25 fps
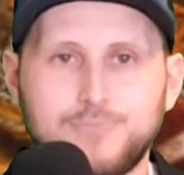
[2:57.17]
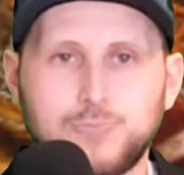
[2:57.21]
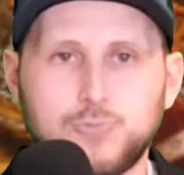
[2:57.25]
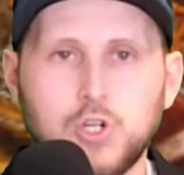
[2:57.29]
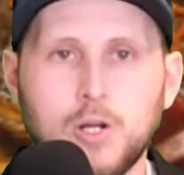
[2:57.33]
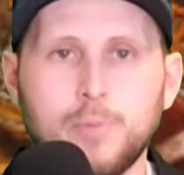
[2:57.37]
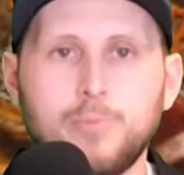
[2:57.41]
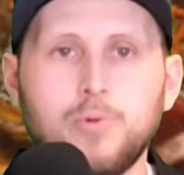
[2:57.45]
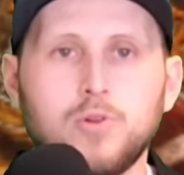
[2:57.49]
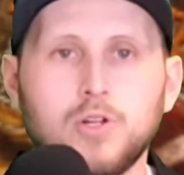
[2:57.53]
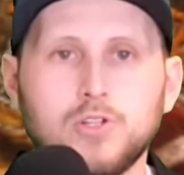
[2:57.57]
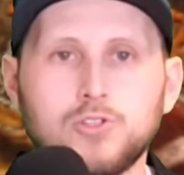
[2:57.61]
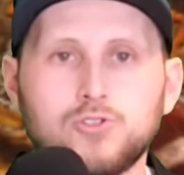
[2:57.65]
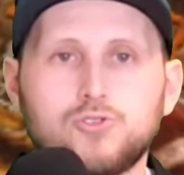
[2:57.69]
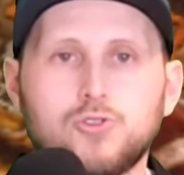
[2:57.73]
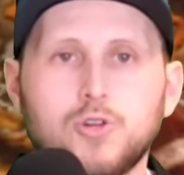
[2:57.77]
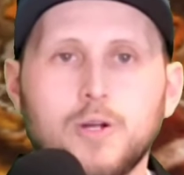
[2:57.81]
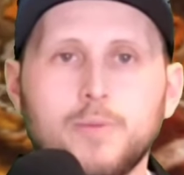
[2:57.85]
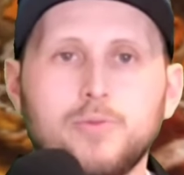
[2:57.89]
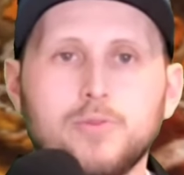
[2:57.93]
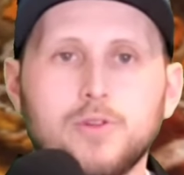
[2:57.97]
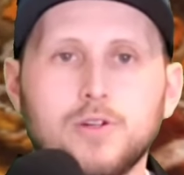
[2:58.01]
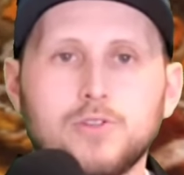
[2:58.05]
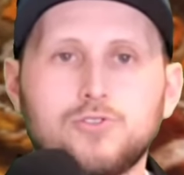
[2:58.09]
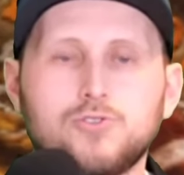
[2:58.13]
trouble on
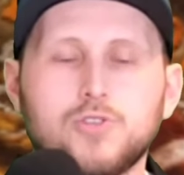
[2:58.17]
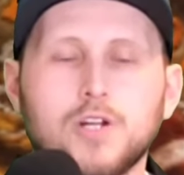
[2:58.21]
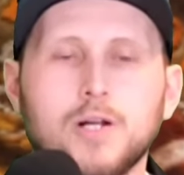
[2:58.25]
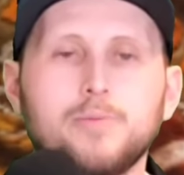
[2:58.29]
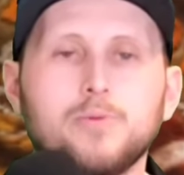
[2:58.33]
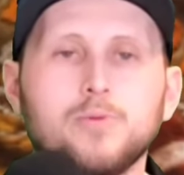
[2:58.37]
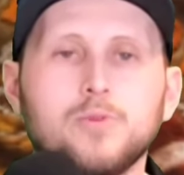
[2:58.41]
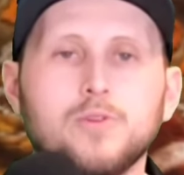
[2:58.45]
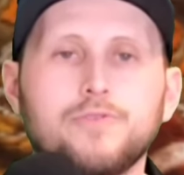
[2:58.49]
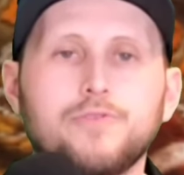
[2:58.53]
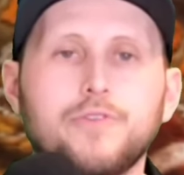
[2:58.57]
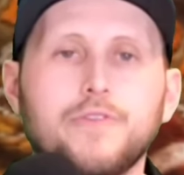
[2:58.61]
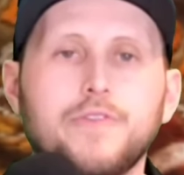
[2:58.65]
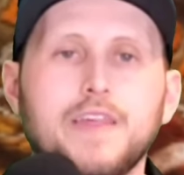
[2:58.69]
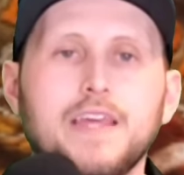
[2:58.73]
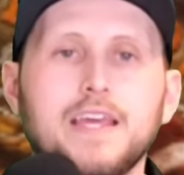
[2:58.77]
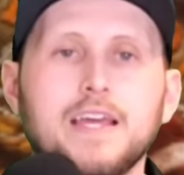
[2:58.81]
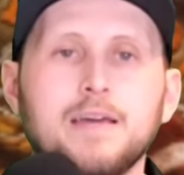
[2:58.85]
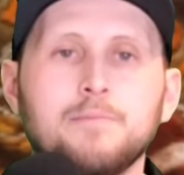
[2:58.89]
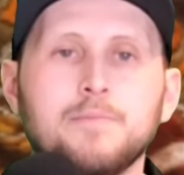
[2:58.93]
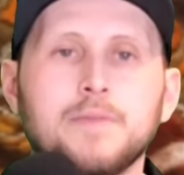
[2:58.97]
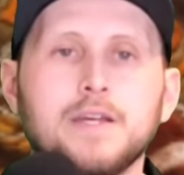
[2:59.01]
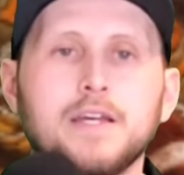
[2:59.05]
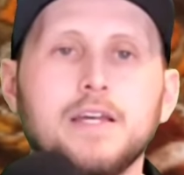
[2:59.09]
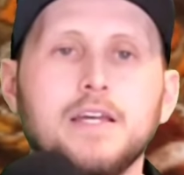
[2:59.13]
trouble on trouble for
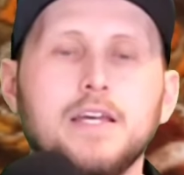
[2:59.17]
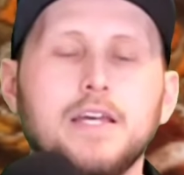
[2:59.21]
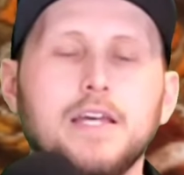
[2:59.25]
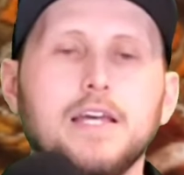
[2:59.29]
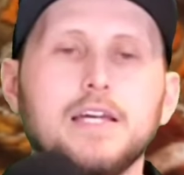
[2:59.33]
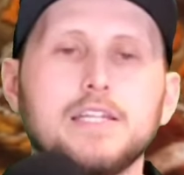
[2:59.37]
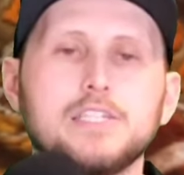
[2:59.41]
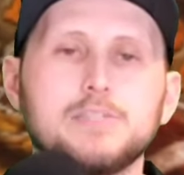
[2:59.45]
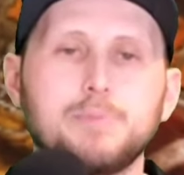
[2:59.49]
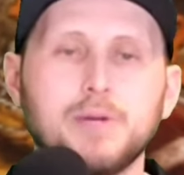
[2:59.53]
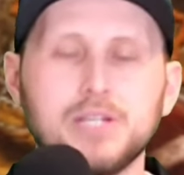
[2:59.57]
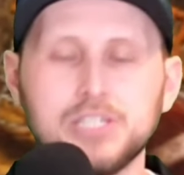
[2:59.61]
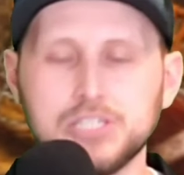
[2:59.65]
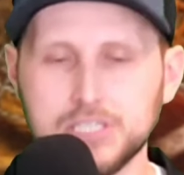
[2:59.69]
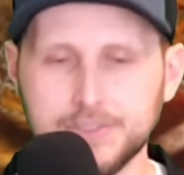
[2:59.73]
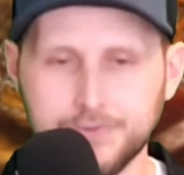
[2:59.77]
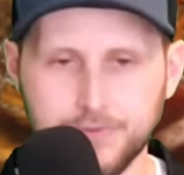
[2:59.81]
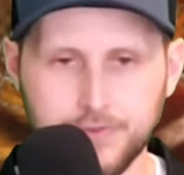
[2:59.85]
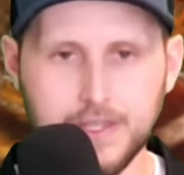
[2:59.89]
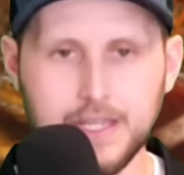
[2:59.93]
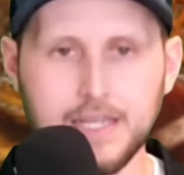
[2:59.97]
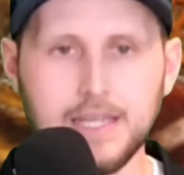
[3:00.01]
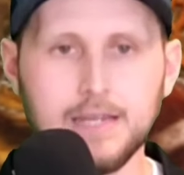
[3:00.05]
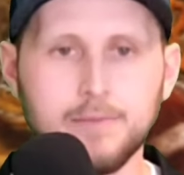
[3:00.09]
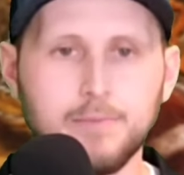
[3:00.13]
them, especially
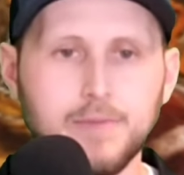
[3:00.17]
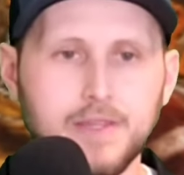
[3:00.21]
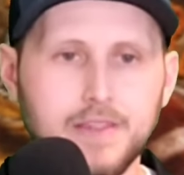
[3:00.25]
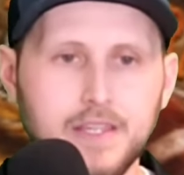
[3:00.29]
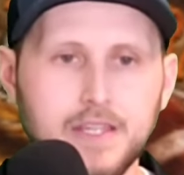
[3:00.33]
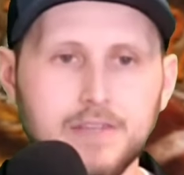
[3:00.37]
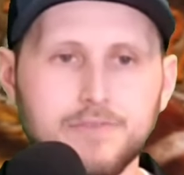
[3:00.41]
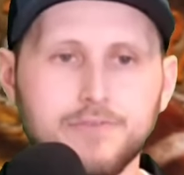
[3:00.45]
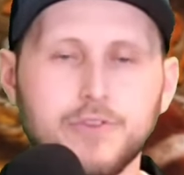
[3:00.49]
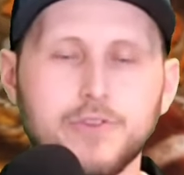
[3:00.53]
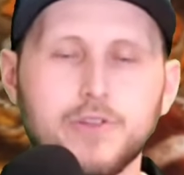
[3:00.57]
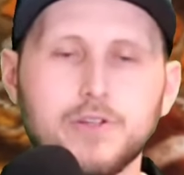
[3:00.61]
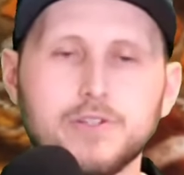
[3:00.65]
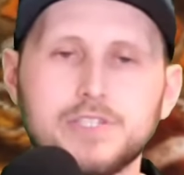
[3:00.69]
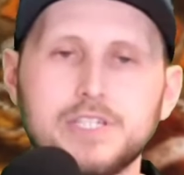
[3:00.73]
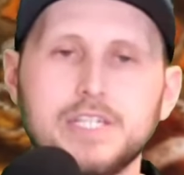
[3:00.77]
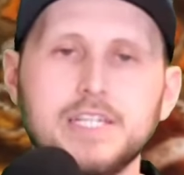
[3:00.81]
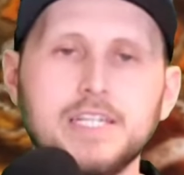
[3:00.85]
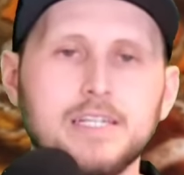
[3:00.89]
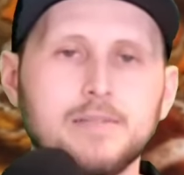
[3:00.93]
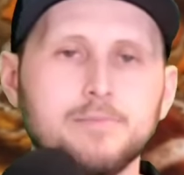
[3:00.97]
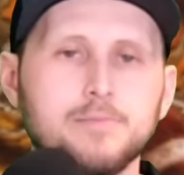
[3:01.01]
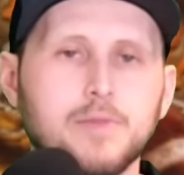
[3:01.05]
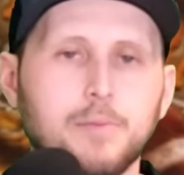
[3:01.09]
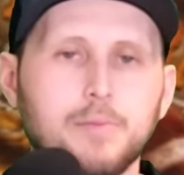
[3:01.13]
for them and then for their
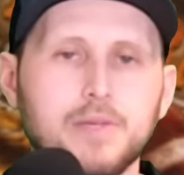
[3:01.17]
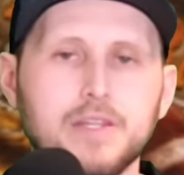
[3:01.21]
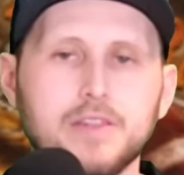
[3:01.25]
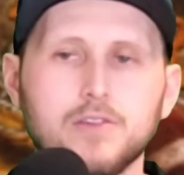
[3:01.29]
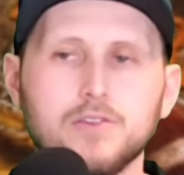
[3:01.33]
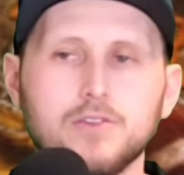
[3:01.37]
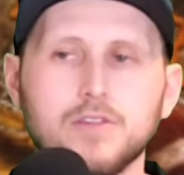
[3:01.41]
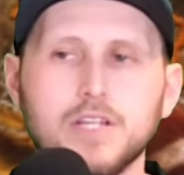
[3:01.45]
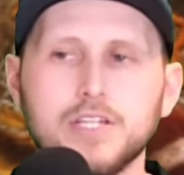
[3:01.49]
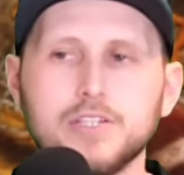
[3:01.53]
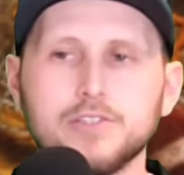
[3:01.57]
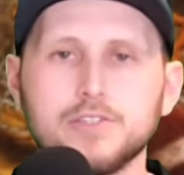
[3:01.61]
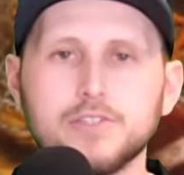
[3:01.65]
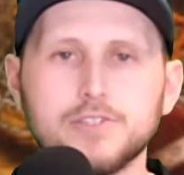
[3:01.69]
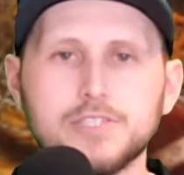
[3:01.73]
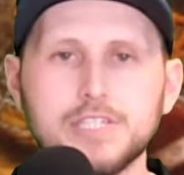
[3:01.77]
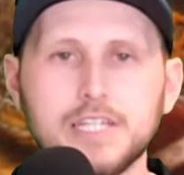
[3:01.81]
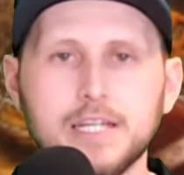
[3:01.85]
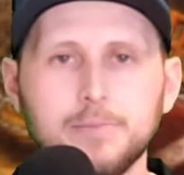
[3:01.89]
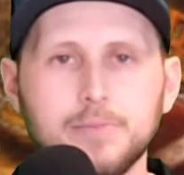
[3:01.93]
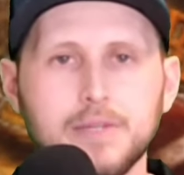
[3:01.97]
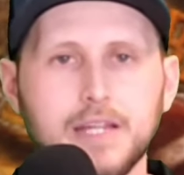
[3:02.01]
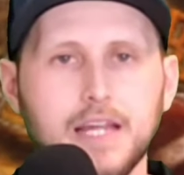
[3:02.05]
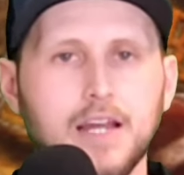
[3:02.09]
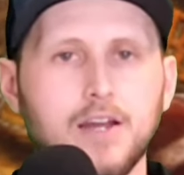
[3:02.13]
team. I they're letting their
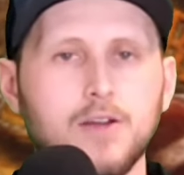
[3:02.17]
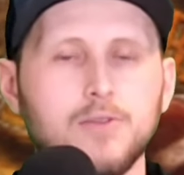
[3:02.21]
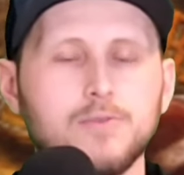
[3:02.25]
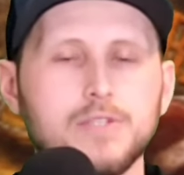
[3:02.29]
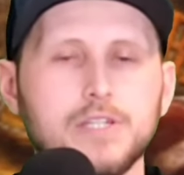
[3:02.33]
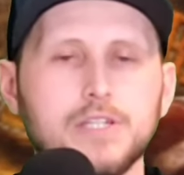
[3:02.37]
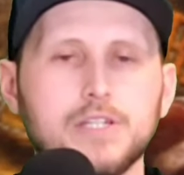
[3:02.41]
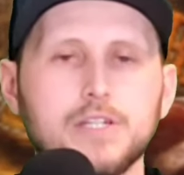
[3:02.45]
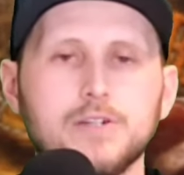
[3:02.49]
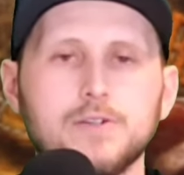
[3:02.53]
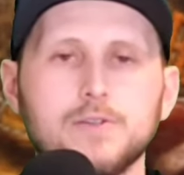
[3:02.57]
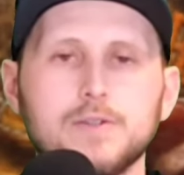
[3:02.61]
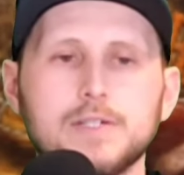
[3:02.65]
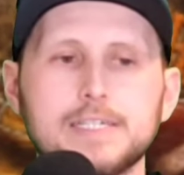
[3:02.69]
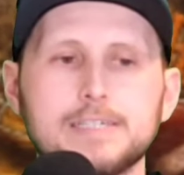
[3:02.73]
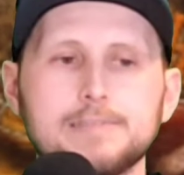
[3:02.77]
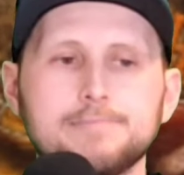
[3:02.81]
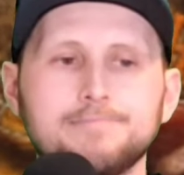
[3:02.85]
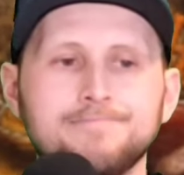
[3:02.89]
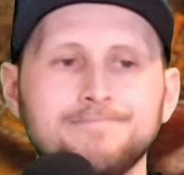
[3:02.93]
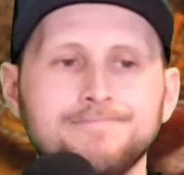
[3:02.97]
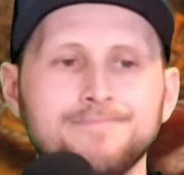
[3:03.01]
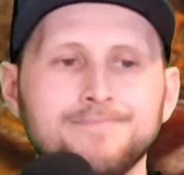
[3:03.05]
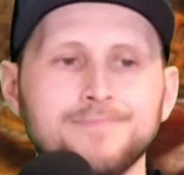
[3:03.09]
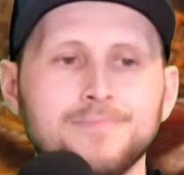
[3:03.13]
team down, the
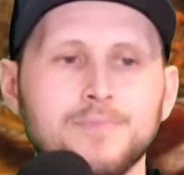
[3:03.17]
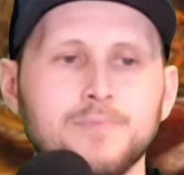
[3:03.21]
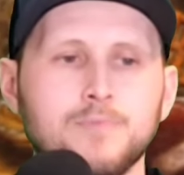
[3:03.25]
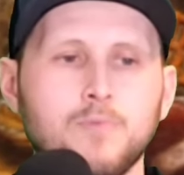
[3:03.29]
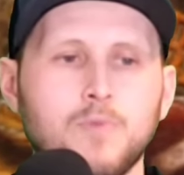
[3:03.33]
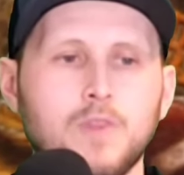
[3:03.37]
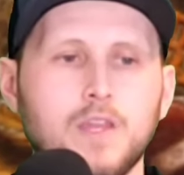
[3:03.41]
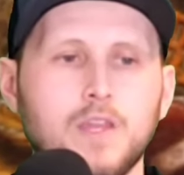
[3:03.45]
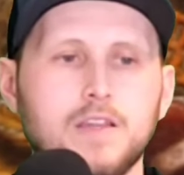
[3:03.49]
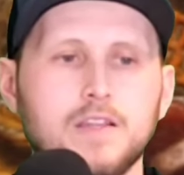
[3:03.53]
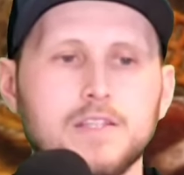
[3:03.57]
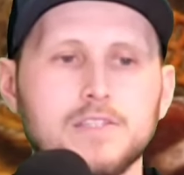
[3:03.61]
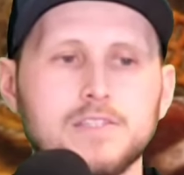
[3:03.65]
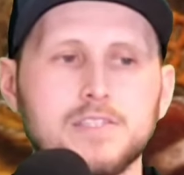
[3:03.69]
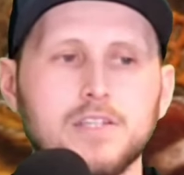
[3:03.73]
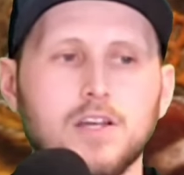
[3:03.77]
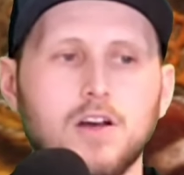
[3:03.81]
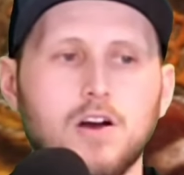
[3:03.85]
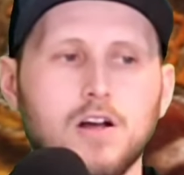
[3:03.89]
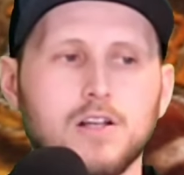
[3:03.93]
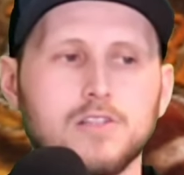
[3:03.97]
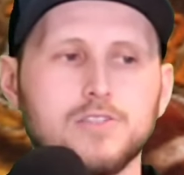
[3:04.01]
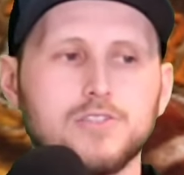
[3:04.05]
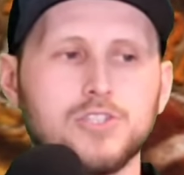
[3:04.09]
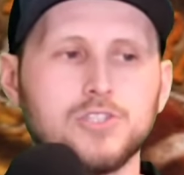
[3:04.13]

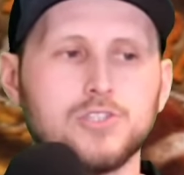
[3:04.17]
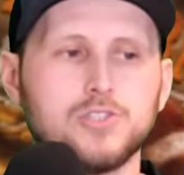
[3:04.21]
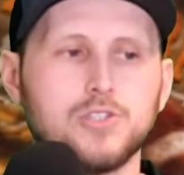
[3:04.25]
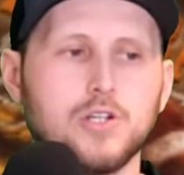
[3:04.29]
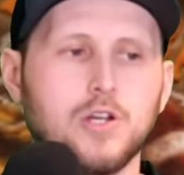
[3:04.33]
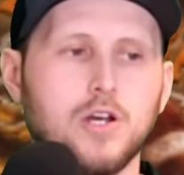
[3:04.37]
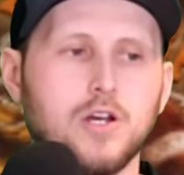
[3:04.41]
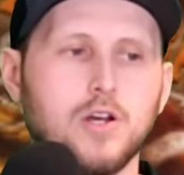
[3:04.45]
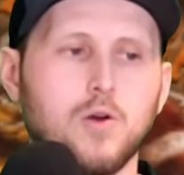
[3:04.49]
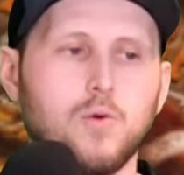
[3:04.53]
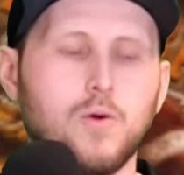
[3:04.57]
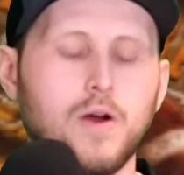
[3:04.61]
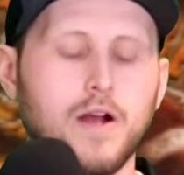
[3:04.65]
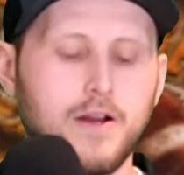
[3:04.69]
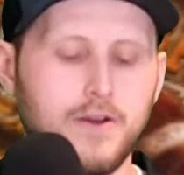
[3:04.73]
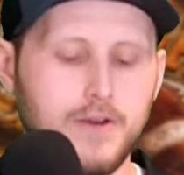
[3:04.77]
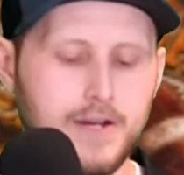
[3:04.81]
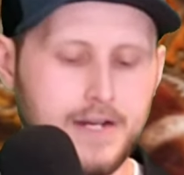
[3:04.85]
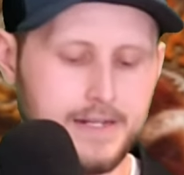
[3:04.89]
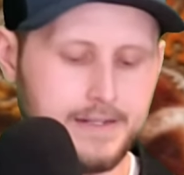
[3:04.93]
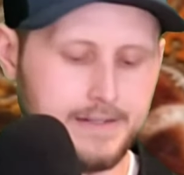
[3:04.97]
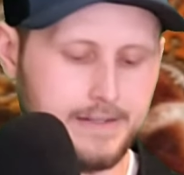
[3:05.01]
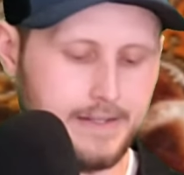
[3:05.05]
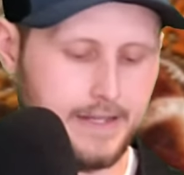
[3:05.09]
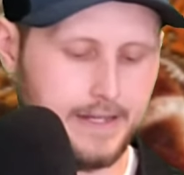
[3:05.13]
Seahawks just
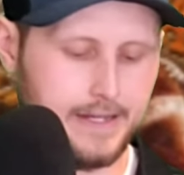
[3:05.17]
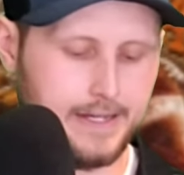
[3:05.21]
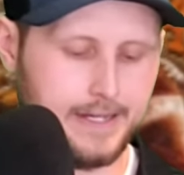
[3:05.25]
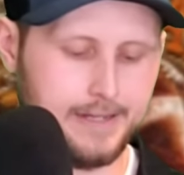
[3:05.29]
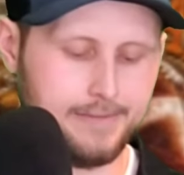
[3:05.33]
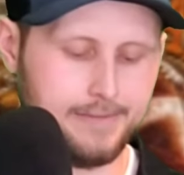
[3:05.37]
acquiring,